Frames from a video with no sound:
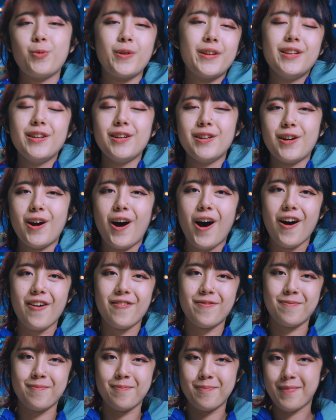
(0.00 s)
winner
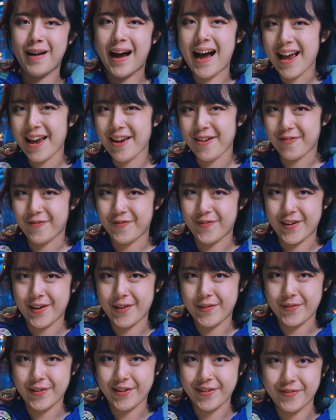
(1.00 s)
of my
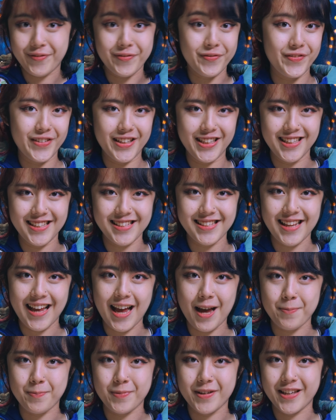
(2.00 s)
favorite fitness app